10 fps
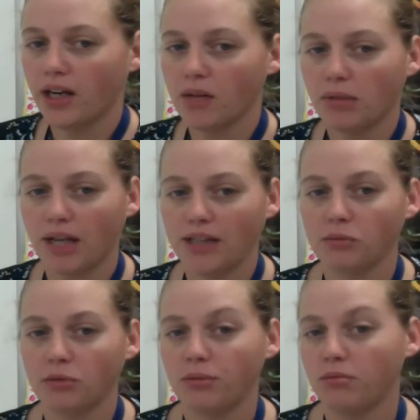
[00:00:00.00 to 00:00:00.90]
plasma
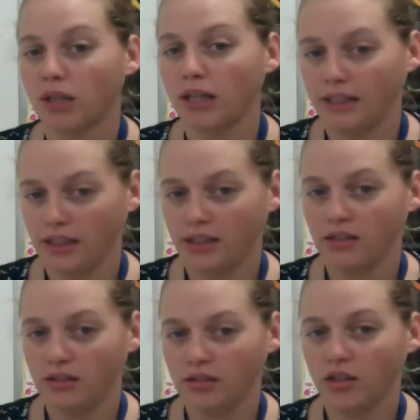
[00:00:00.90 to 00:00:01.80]
membrane
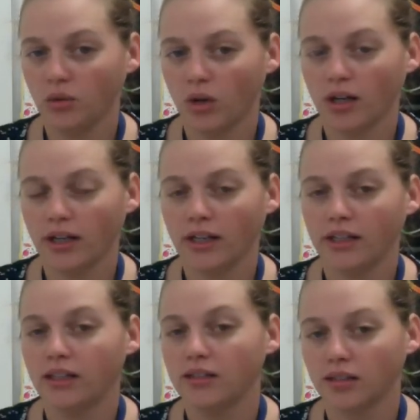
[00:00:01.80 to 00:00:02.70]
is still working. It
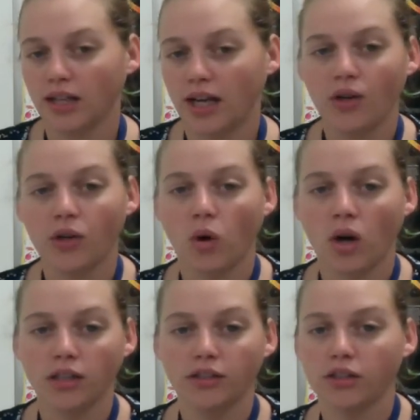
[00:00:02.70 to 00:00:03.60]
is allowing
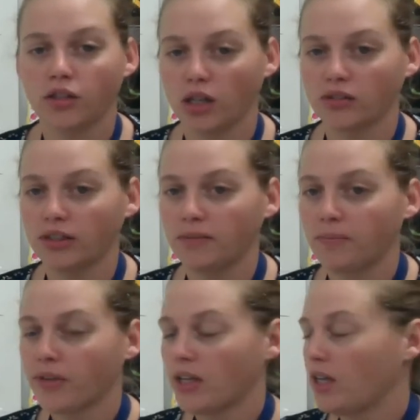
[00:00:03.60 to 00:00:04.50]
water to cross it,
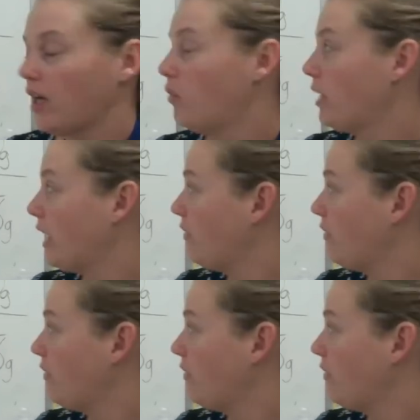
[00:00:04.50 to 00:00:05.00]
and we have